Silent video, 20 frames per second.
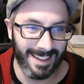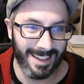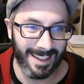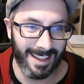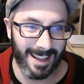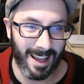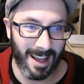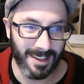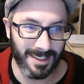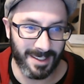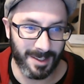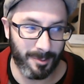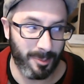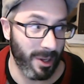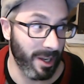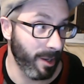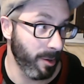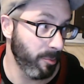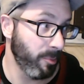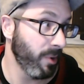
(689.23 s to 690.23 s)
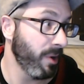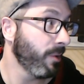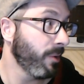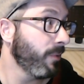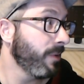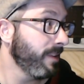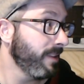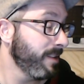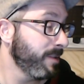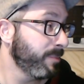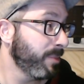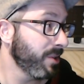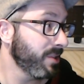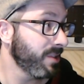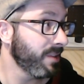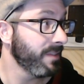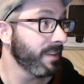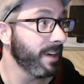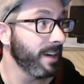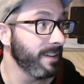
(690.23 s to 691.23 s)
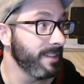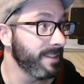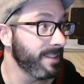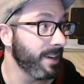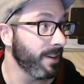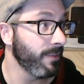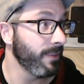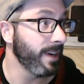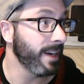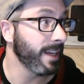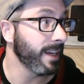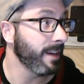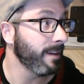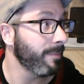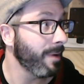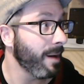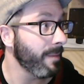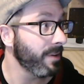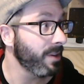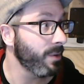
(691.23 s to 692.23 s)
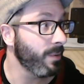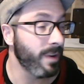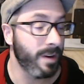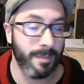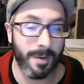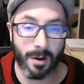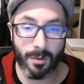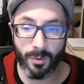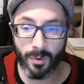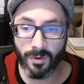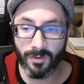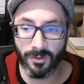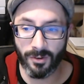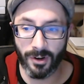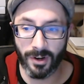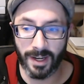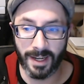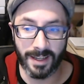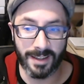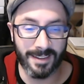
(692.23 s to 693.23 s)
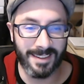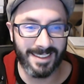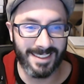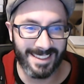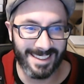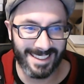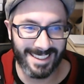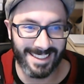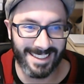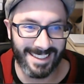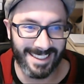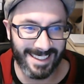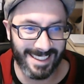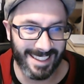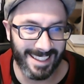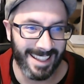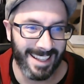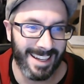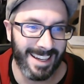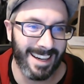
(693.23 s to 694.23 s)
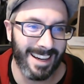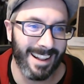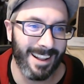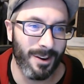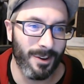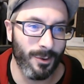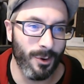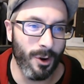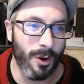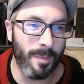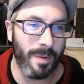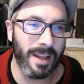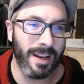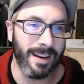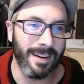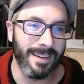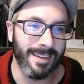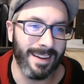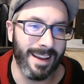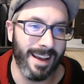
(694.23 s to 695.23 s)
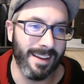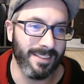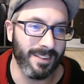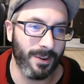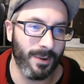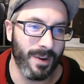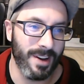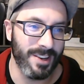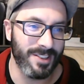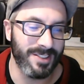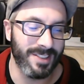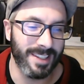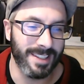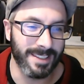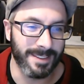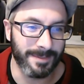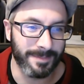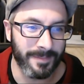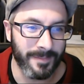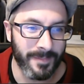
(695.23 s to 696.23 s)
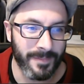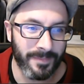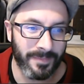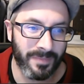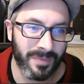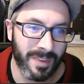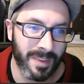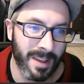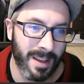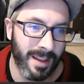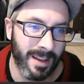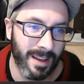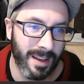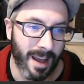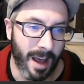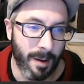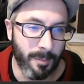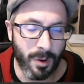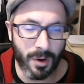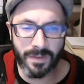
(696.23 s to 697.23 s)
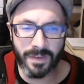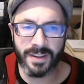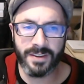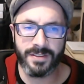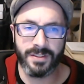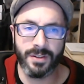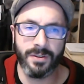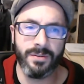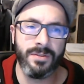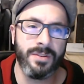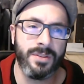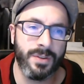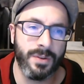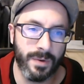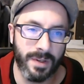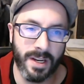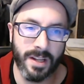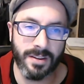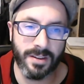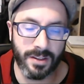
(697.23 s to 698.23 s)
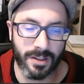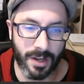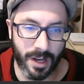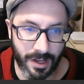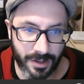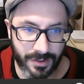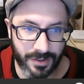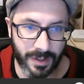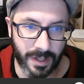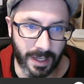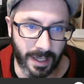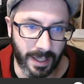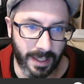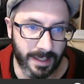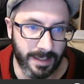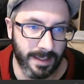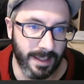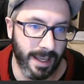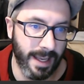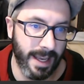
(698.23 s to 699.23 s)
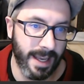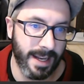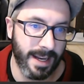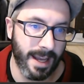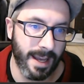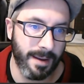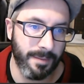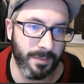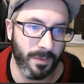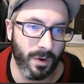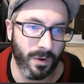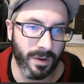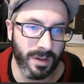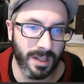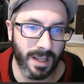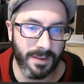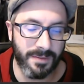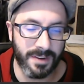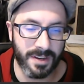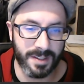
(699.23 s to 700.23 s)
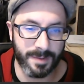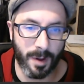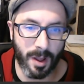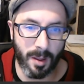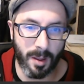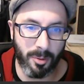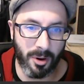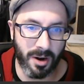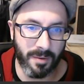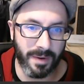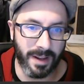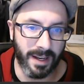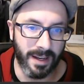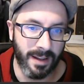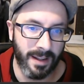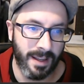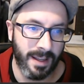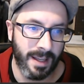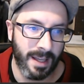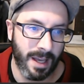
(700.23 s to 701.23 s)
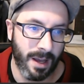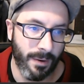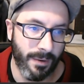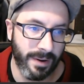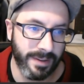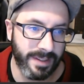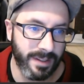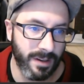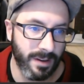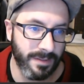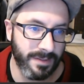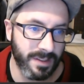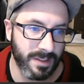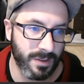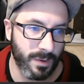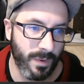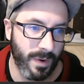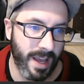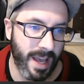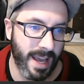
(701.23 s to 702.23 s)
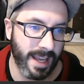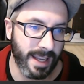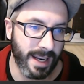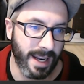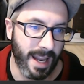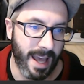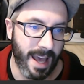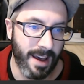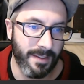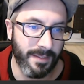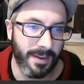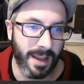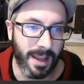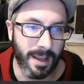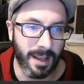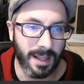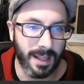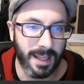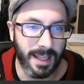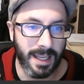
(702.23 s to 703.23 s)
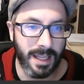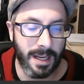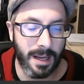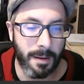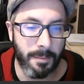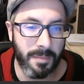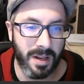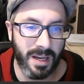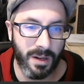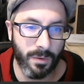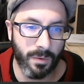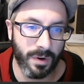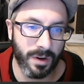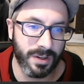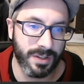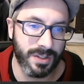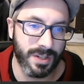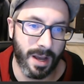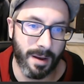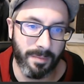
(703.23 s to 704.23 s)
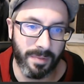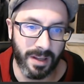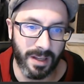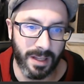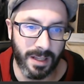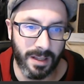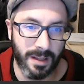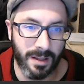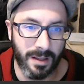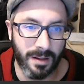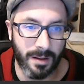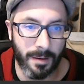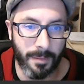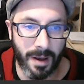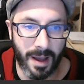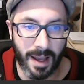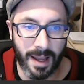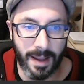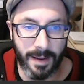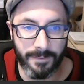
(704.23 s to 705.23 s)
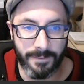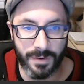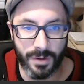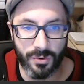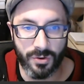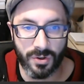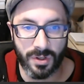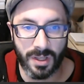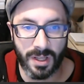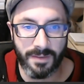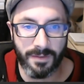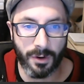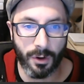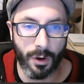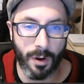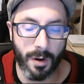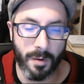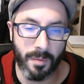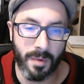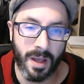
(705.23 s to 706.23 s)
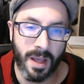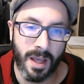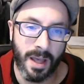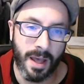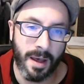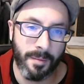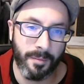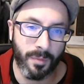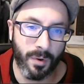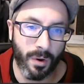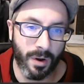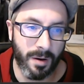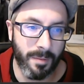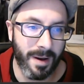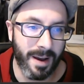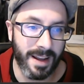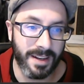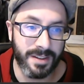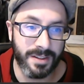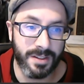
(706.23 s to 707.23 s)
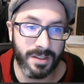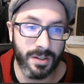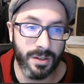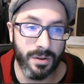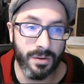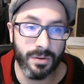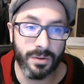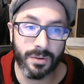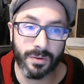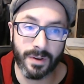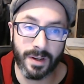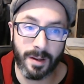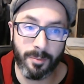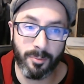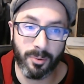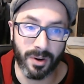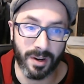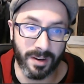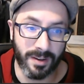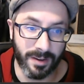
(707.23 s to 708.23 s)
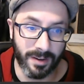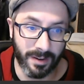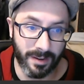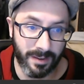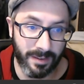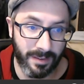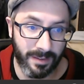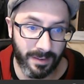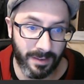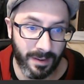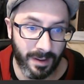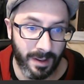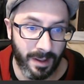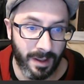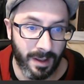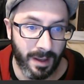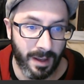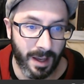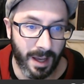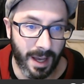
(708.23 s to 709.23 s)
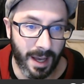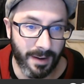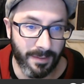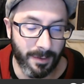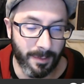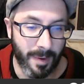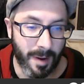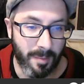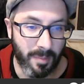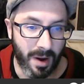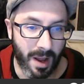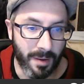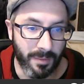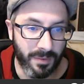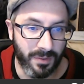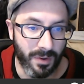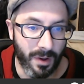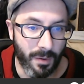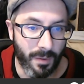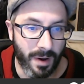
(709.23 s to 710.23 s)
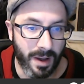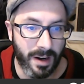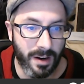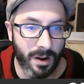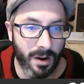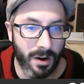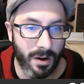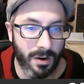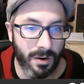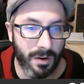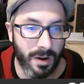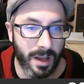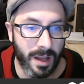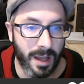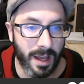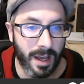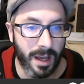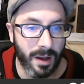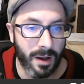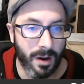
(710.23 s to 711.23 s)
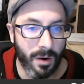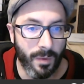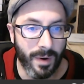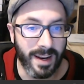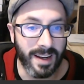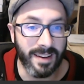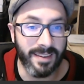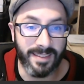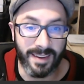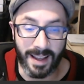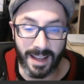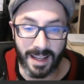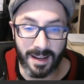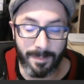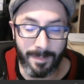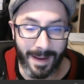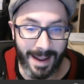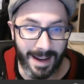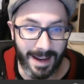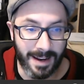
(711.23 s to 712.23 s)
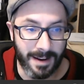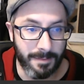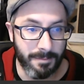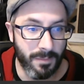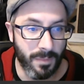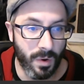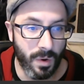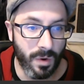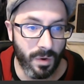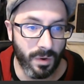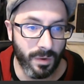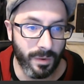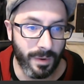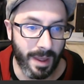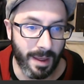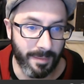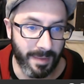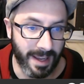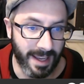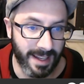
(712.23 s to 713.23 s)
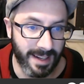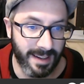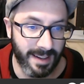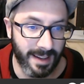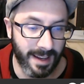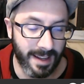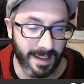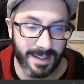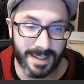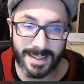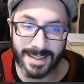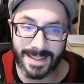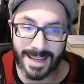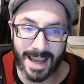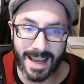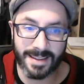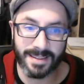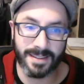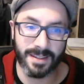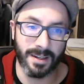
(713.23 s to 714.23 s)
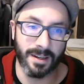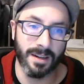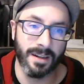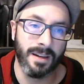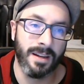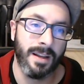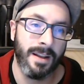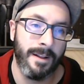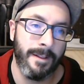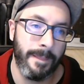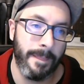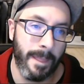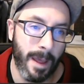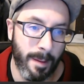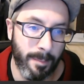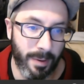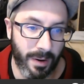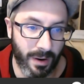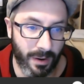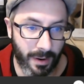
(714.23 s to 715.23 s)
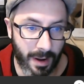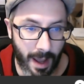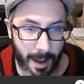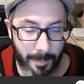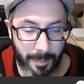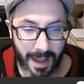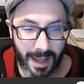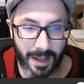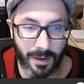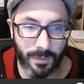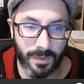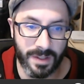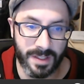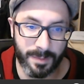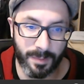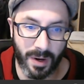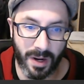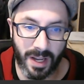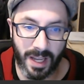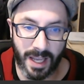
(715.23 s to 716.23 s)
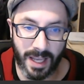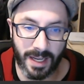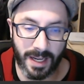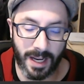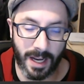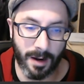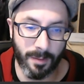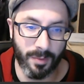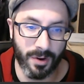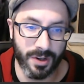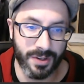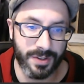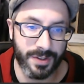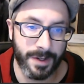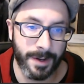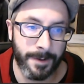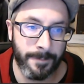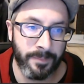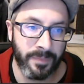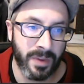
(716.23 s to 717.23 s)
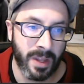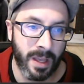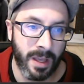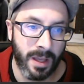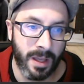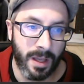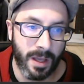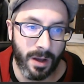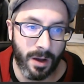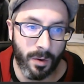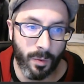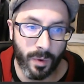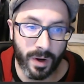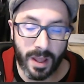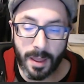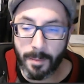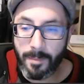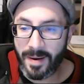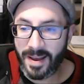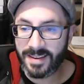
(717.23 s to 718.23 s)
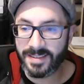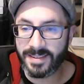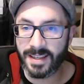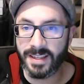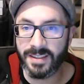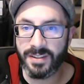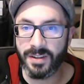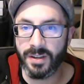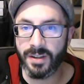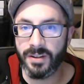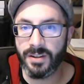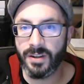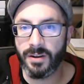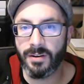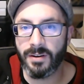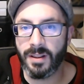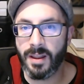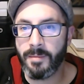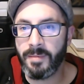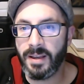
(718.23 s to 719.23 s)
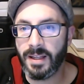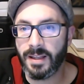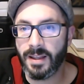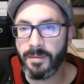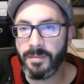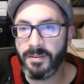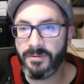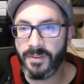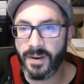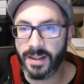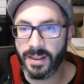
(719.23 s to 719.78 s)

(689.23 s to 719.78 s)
I'll just pick a book, one of these books over here, and start reading it. Probably the one about Wolverine. Ruben has a question. I'm moving soon to another country, and I'm going to live in a small apartment. I want to know if there's a way I can have a clean mini workshop in my future living room. I'm going to buy 2 3D printers for my props, so I want to know a way to sand, paint, and mold without making it a disaster. I paint with spray and airbrush. One of the best things you can do, and let me find the